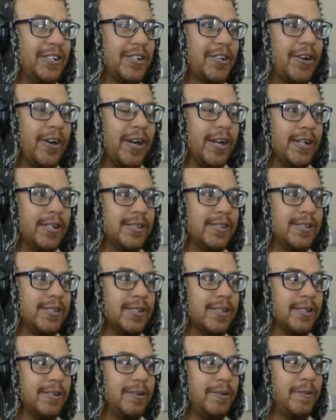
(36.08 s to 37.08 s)

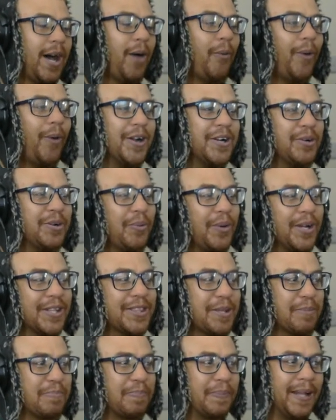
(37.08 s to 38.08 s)
Crazy. I wonder what
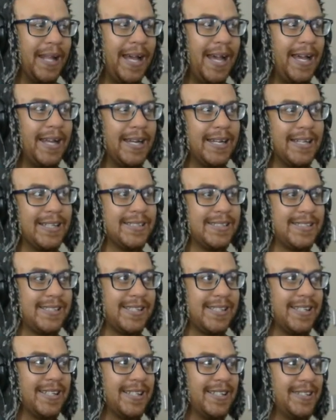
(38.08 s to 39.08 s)
the plan is
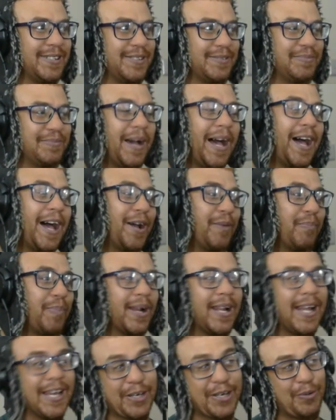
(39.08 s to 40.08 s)
here, man. But
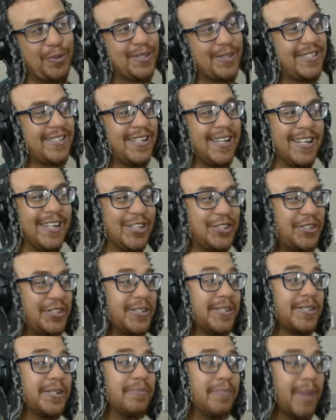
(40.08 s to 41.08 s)
like I was saying,
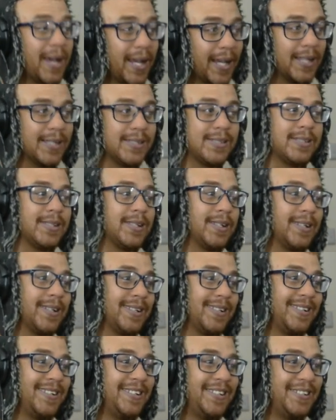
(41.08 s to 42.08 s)
she's amazing.